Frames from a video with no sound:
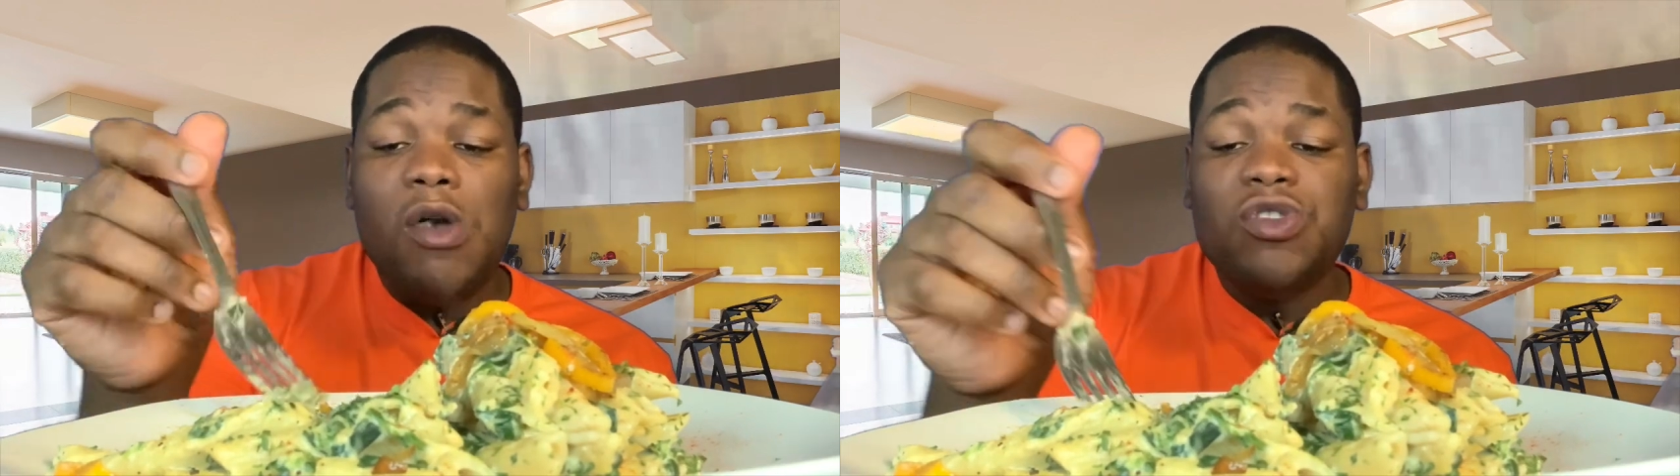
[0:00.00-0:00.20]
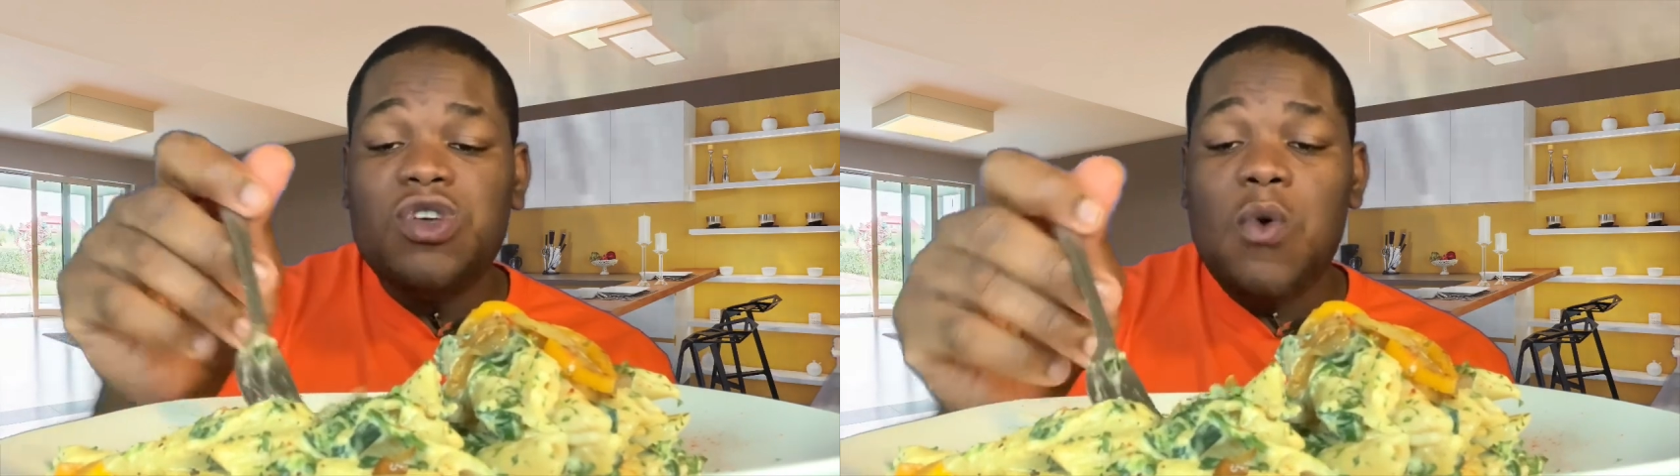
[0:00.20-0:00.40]

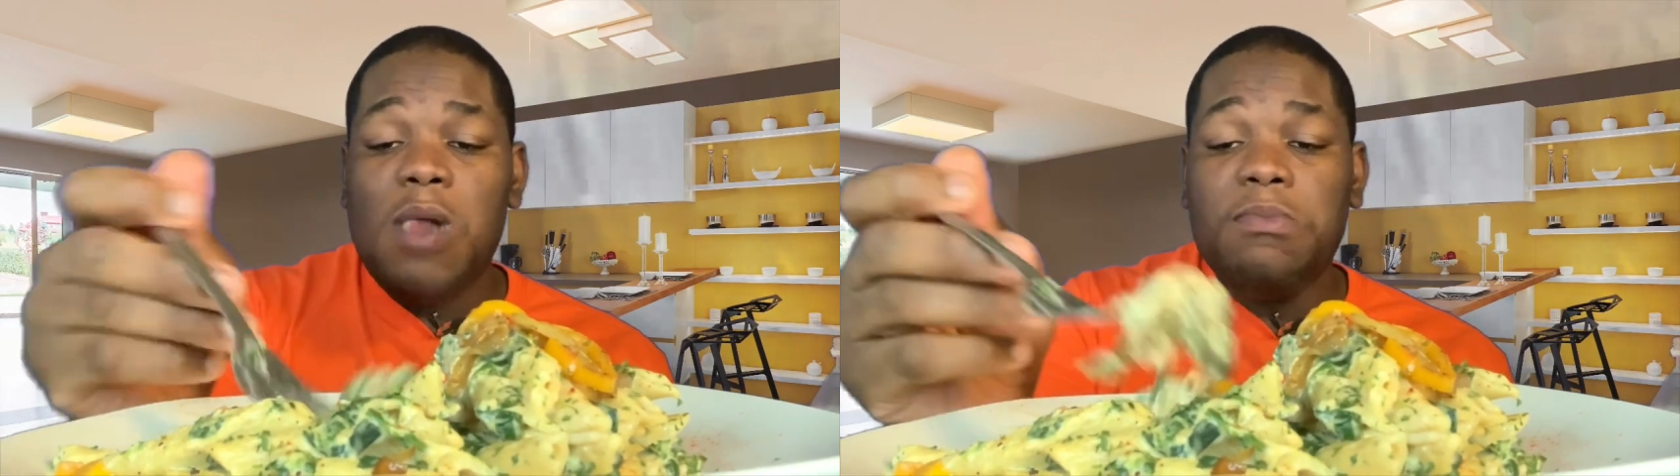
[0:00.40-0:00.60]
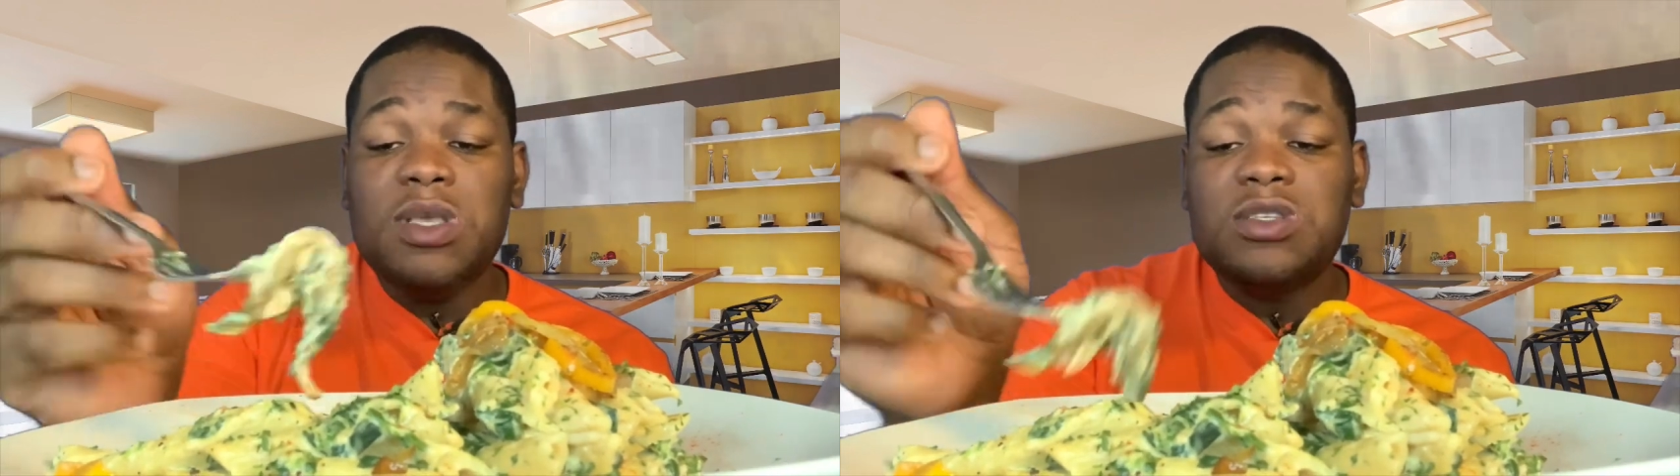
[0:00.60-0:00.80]
You
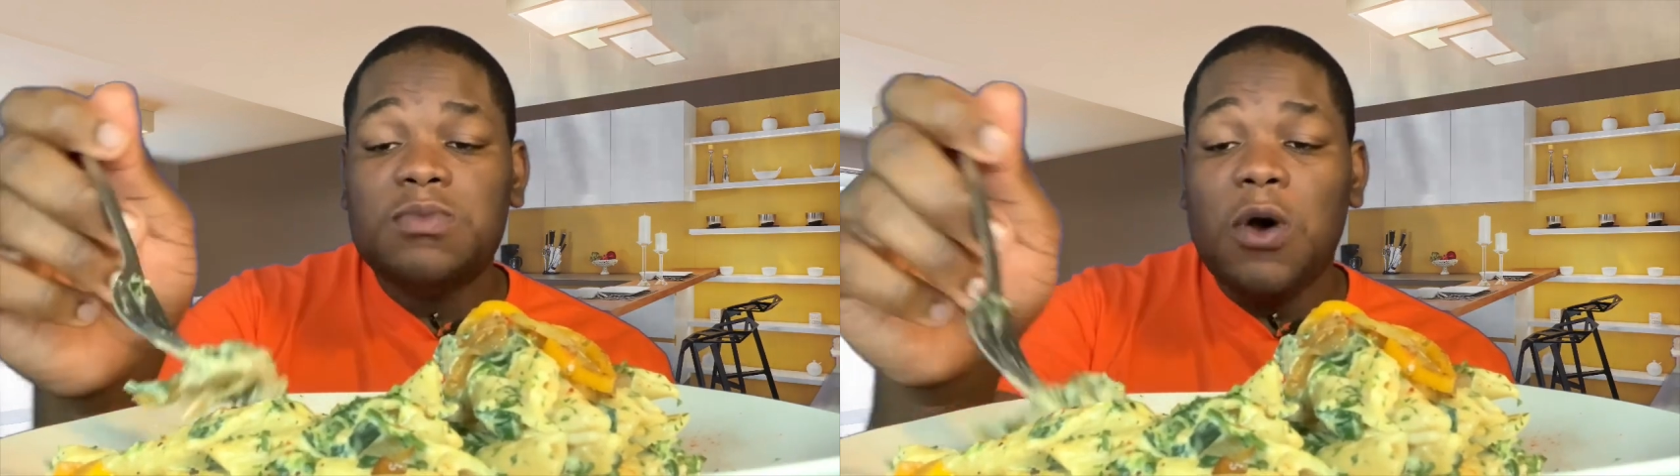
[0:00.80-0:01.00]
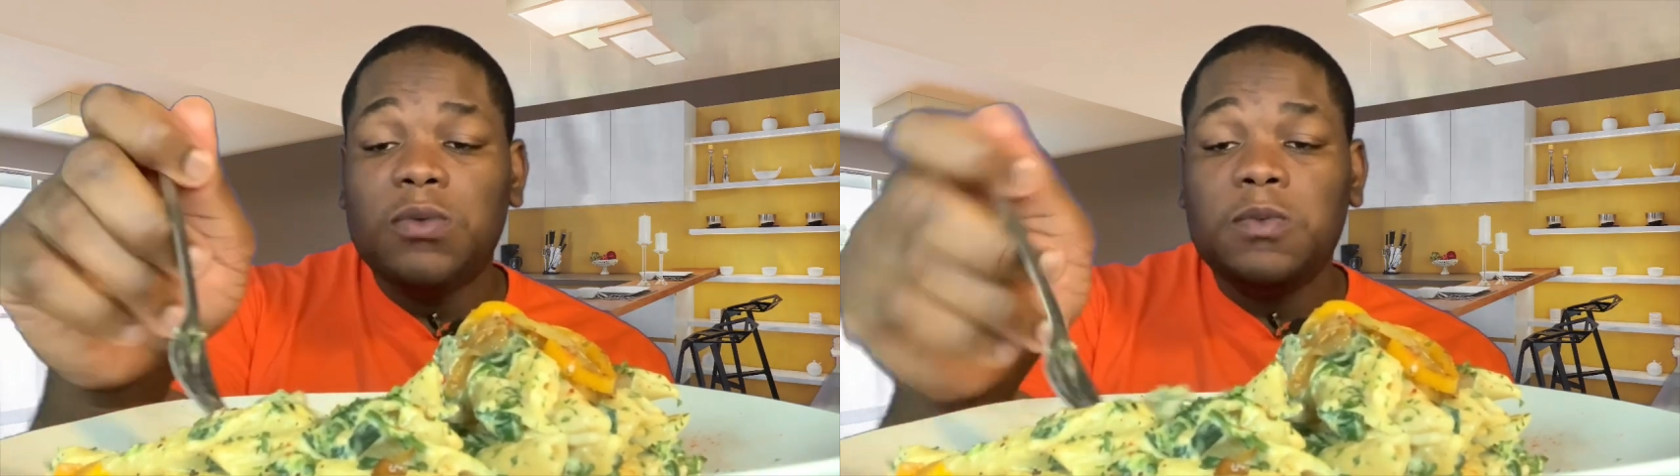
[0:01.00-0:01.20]
went beast
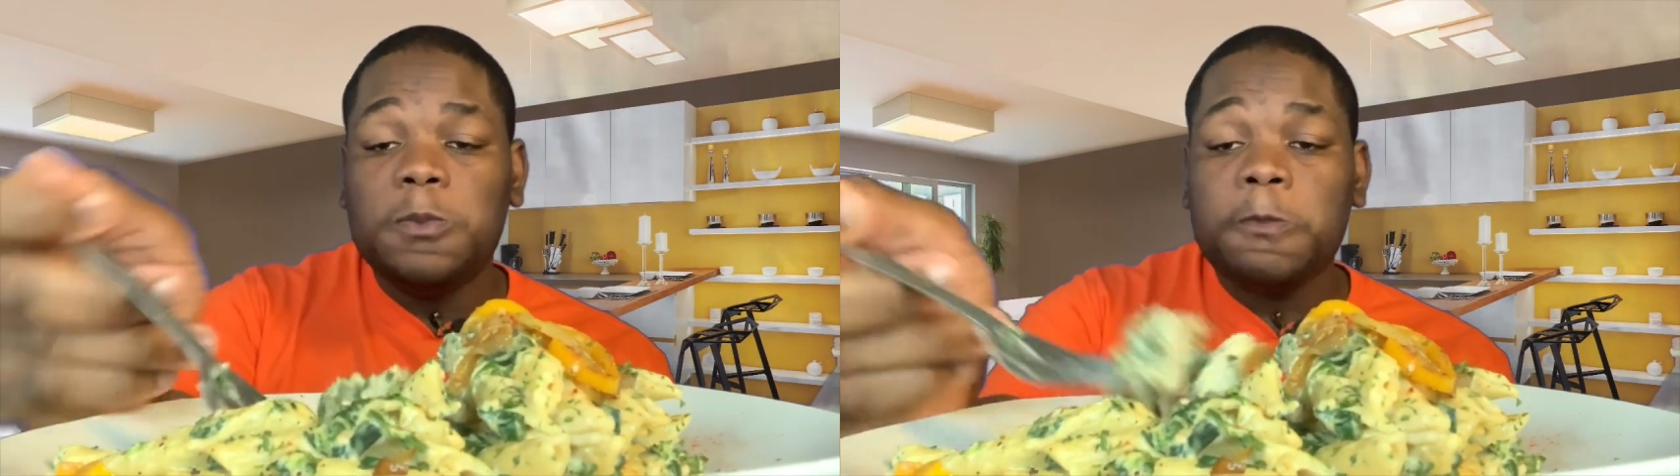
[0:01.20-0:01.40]
mode.